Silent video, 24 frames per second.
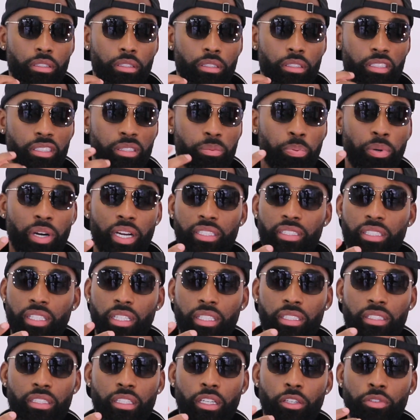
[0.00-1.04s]
this project
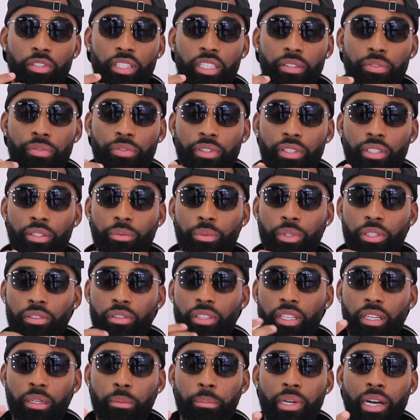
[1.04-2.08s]
is no different. When you
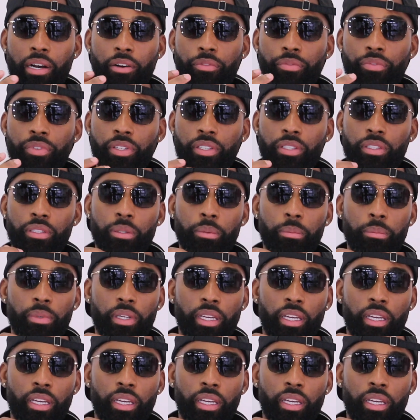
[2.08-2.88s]
think about Venom